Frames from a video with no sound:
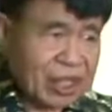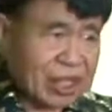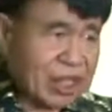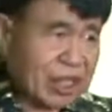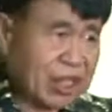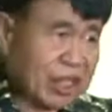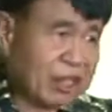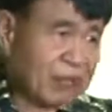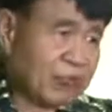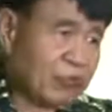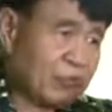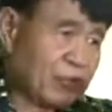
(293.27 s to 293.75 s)

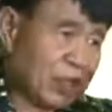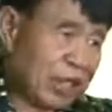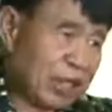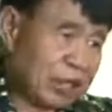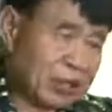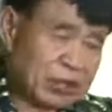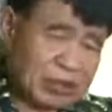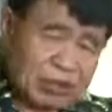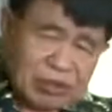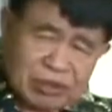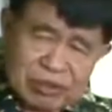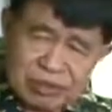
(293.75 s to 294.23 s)
I
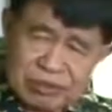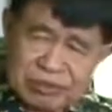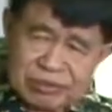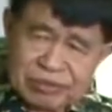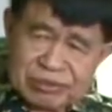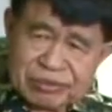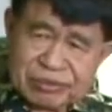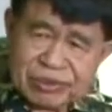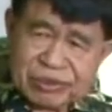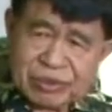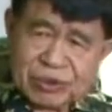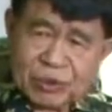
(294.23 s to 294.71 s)
follow
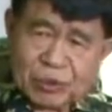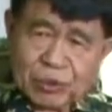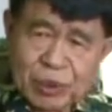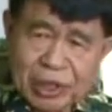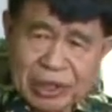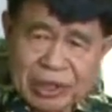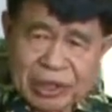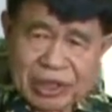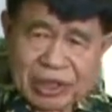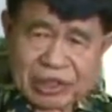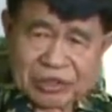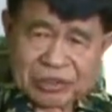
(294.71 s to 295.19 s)

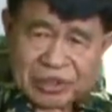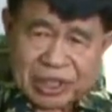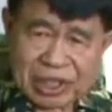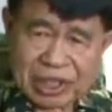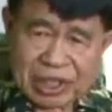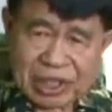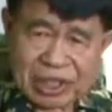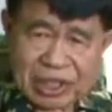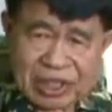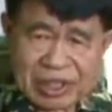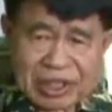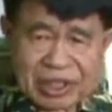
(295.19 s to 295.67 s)
what he
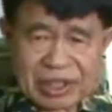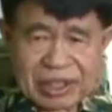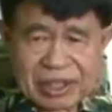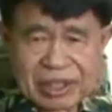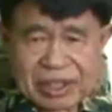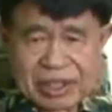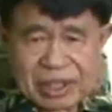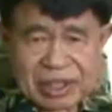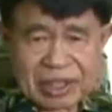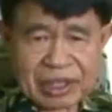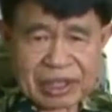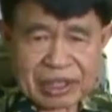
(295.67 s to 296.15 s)
said
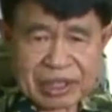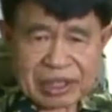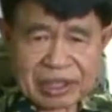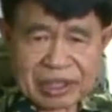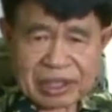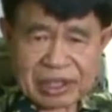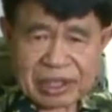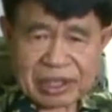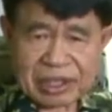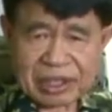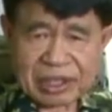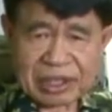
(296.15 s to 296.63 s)
in
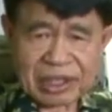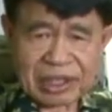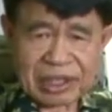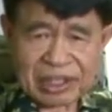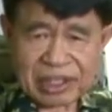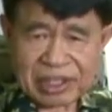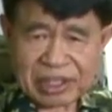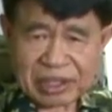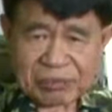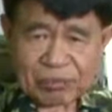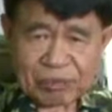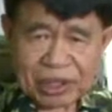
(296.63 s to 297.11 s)

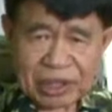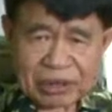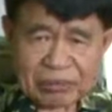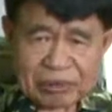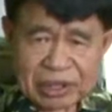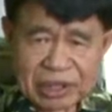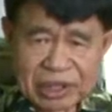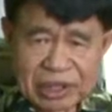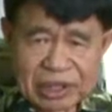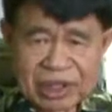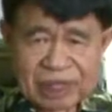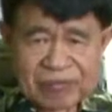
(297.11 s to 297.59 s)
the
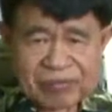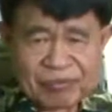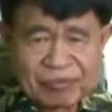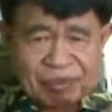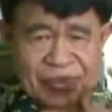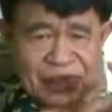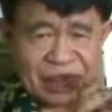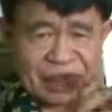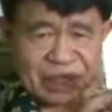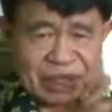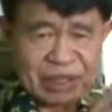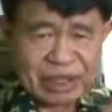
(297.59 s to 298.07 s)
Bible.
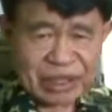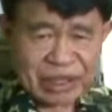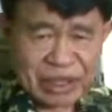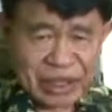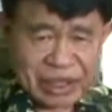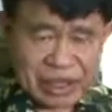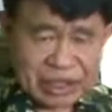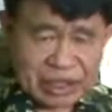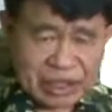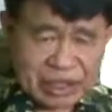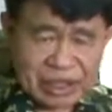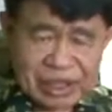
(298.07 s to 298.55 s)

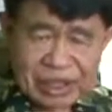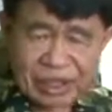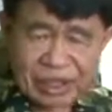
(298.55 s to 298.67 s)
That